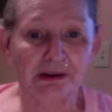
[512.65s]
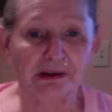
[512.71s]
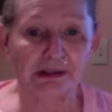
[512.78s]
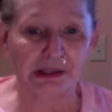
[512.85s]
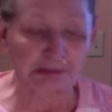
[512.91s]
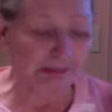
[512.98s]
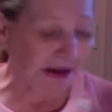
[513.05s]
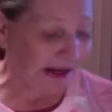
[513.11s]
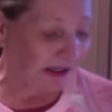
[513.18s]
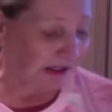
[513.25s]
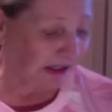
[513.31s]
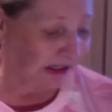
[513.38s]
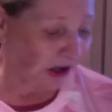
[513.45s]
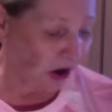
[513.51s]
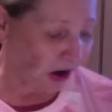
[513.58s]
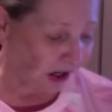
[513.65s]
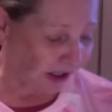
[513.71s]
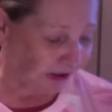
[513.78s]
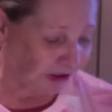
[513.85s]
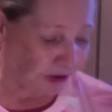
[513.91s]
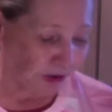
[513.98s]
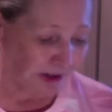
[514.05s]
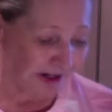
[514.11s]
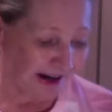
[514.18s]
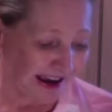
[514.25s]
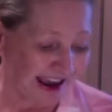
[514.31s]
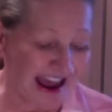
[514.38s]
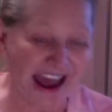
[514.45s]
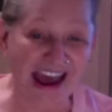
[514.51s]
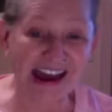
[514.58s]
depending on your
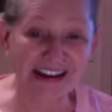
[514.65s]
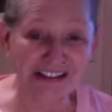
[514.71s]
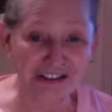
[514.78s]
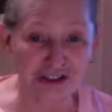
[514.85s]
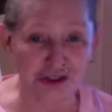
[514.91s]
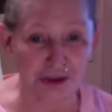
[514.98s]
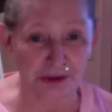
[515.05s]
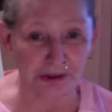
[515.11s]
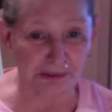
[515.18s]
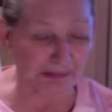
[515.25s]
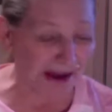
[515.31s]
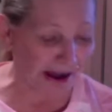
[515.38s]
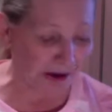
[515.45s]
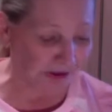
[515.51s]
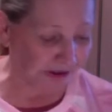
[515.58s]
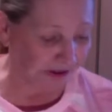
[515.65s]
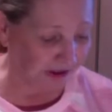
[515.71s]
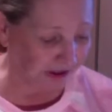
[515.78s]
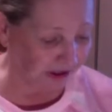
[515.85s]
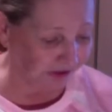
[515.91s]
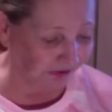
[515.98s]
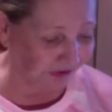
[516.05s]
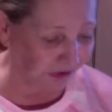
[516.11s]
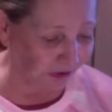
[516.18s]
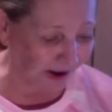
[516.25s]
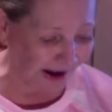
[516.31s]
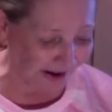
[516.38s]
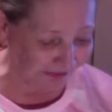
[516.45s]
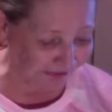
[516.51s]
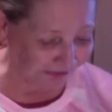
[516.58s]
attitude about it. If you
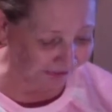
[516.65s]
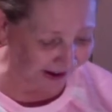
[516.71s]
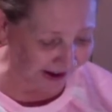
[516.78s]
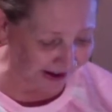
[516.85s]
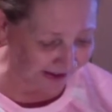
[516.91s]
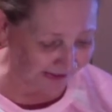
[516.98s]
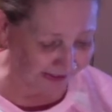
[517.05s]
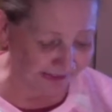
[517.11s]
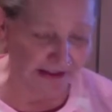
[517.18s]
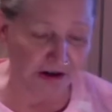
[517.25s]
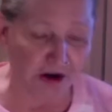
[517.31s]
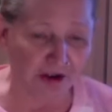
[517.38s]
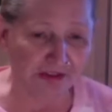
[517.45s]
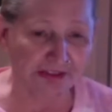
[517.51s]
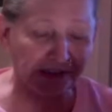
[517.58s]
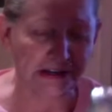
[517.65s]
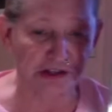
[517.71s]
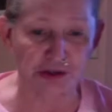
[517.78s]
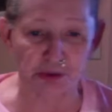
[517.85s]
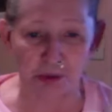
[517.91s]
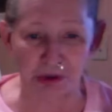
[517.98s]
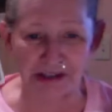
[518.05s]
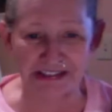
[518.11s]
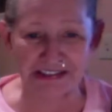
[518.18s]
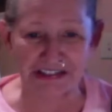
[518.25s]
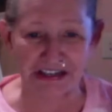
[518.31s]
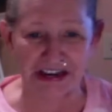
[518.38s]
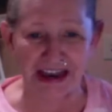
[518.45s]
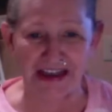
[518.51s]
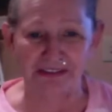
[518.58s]
have faith that all things work
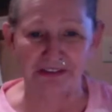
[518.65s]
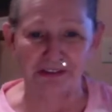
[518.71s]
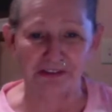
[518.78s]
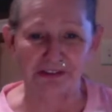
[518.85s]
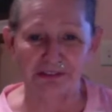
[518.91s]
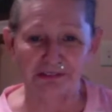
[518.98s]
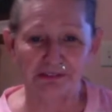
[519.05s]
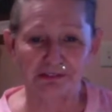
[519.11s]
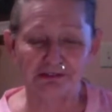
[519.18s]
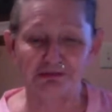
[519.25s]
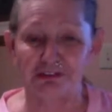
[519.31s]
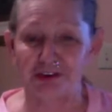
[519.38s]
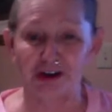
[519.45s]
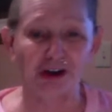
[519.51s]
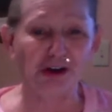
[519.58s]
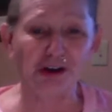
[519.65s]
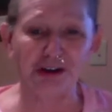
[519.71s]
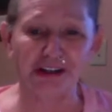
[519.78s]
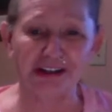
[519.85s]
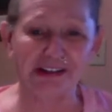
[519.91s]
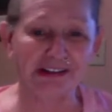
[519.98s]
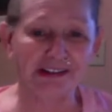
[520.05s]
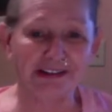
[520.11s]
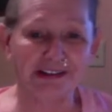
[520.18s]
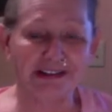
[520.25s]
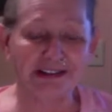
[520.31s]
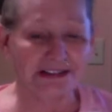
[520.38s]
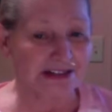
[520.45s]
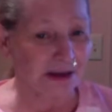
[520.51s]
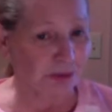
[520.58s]
together for good,
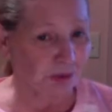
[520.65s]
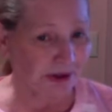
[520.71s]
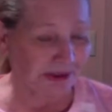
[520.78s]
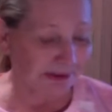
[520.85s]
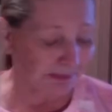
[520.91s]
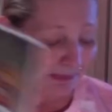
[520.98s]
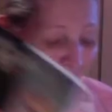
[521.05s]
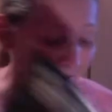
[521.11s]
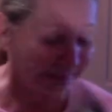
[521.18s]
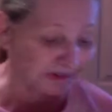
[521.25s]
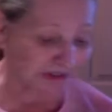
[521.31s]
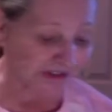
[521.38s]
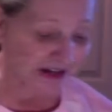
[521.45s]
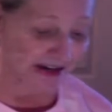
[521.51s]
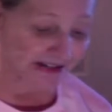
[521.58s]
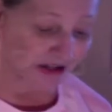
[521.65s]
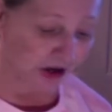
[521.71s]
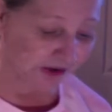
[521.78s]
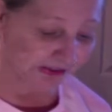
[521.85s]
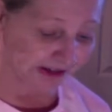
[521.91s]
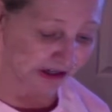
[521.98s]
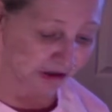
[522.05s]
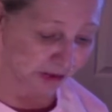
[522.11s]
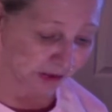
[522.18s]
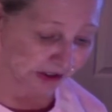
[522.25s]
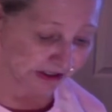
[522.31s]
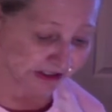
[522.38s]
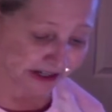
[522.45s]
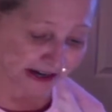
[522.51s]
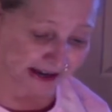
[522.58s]
isn't that what the Bible says? All things
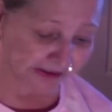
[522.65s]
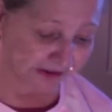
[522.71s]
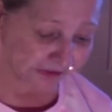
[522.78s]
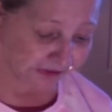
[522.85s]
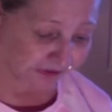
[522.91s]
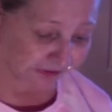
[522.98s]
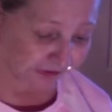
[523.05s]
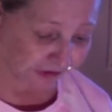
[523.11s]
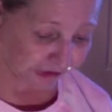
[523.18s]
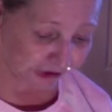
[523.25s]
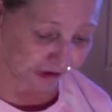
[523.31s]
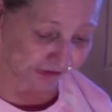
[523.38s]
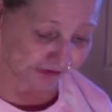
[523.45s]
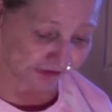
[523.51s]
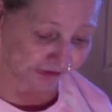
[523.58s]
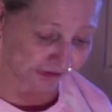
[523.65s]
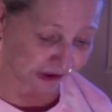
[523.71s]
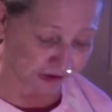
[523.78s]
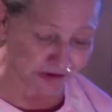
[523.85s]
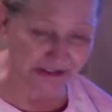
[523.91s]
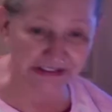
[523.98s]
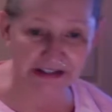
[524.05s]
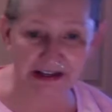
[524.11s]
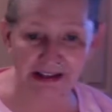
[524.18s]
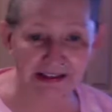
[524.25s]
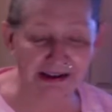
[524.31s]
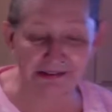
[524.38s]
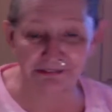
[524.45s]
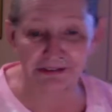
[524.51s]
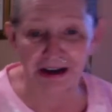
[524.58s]
work together for good for those that
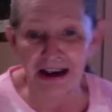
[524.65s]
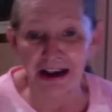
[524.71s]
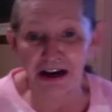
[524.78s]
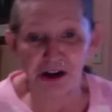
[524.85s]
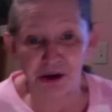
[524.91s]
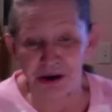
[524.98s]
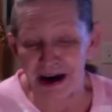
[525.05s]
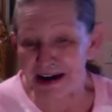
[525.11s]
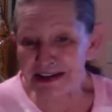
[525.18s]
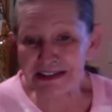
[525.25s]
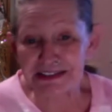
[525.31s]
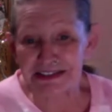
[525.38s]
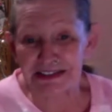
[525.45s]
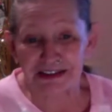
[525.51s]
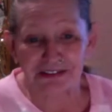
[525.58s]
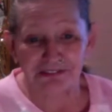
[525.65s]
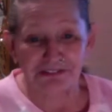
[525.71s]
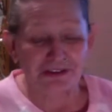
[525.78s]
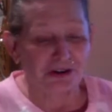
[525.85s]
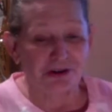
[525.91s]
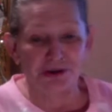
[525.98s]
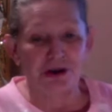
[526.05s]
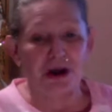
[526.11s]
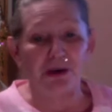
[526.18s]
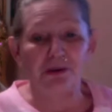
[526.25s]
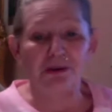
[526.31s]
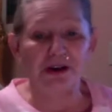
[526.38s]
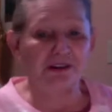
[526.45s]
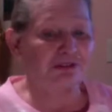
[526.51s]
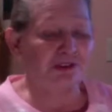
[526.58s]
love Christ. If you
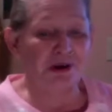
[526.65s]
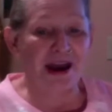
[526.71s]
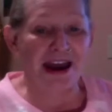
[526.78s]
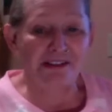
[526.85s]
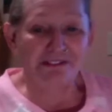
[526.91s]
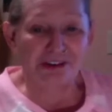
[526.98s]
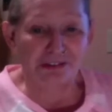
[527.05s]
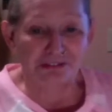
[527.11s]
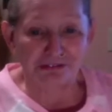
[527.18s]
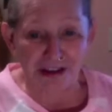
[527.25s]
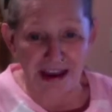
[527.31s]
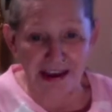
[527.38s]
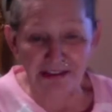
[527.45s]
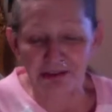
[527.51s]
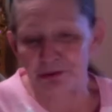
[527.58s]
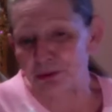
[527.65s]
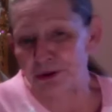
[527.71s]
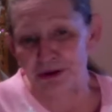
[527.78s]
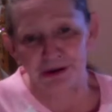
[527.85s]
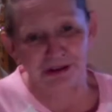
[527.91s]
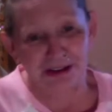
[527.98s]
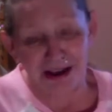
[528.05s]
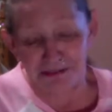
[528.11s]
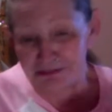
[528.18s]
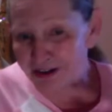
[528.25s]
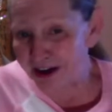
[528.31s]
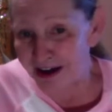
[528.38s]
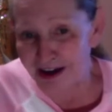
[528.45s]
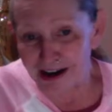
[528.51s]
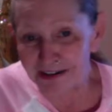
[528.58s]
know, if you have your faith, or you love
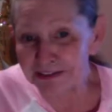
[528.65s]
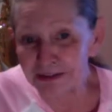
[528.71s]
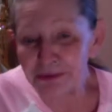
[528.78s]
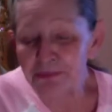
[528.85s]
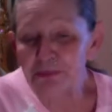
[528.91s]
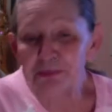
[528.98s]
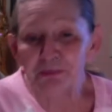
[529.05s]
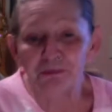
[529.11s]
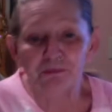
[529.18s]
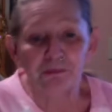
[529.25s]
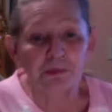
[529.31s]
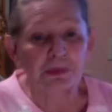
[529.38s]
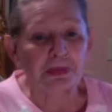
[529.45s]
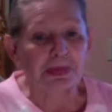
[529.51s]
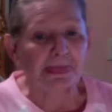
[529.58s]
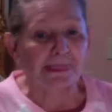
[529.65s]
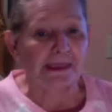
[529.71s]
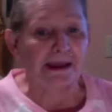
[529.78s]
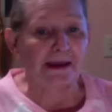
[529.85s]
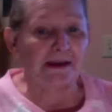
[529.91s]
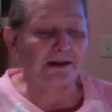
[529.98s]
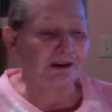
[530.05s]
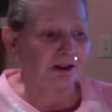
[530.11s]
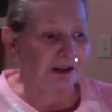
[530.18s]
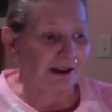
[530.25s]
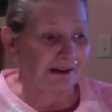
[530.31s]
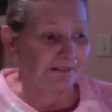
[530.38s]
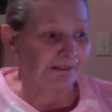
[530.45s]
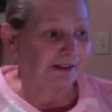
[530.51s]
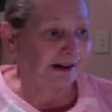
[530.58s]
God, okay, you
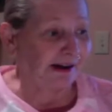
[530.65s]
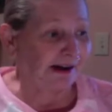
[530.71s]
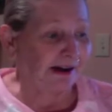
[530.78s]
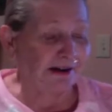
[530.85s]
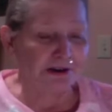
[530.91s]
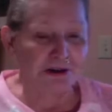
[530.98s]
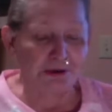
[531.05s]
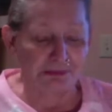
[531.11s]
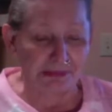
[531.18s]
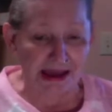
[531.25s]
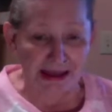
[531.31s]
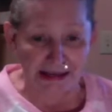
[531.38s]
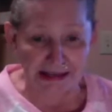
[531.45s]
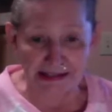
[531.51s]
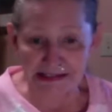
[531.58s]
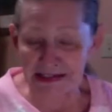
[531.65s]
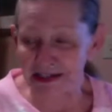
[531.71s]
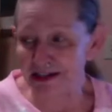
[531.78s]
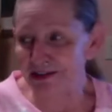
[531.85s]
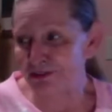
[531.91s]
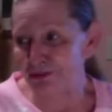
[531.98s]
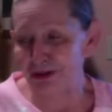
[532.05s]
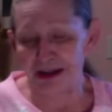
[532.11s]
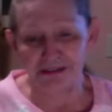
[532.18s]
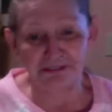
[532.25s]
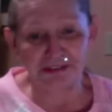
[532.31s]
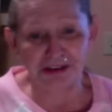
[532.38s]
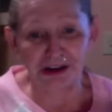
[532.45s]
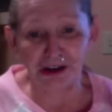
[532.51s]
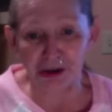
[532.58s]
love humanity, you love
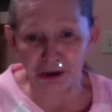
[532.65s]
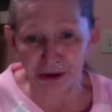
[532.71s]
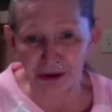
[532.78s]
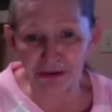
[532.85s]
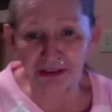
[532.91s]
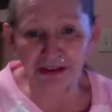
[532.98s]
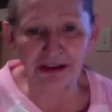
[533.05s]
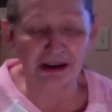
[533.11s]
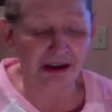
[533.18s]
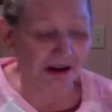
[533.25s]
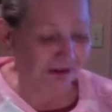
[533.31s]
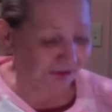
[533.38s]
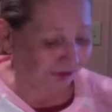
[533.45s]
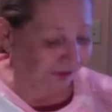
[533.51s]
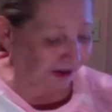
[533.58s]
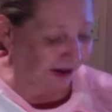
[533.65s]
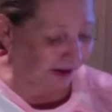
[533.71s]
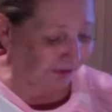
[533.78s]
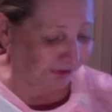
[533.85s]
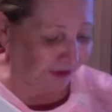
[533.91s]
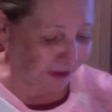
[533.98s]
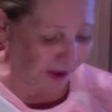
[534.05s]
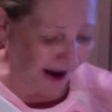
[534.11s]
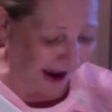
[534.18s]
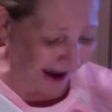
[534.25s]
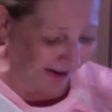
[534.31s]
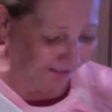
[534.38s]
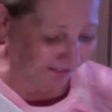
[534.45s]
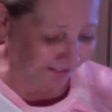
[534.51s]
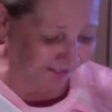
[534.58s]
the earth. If you
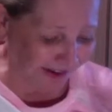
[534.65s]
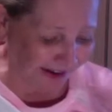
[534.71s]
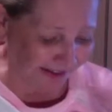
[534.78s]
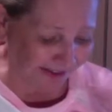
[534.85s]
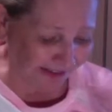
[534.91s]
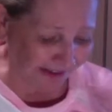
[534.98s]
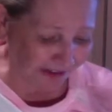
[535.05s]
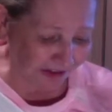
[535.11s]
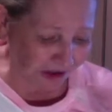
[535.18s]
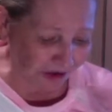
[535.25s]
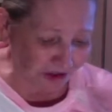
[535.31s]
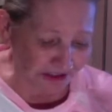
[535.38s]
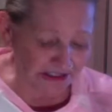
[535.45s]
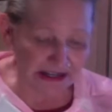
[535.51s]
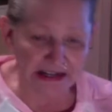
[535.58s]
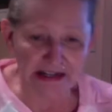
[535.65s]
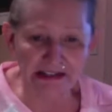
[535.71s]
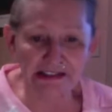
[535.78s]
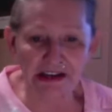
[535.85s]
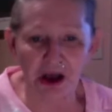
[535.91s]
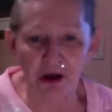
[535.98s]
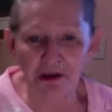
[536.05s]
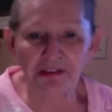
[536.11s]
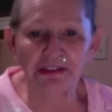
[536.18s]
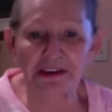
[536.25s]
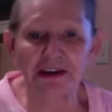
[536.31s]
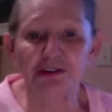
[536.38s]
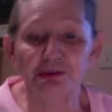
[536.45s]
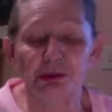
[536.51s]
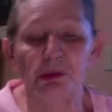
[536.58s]
have faith in those things, all
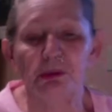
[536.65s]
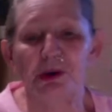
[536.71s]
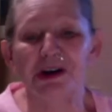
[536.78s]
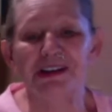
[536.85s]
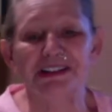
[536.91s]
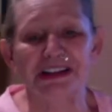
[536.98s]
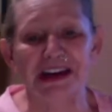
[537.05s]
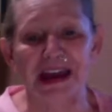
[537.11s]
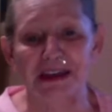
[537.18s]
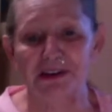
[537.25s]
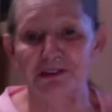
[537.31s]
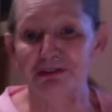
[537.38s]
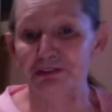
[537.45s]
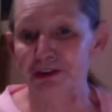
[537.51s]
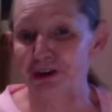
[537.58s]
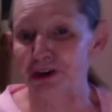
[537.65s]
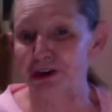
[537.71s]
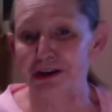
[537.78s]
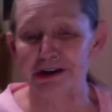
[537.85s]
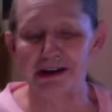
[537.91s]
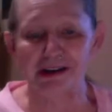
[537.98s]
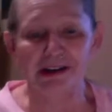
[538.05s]
things will work together for good,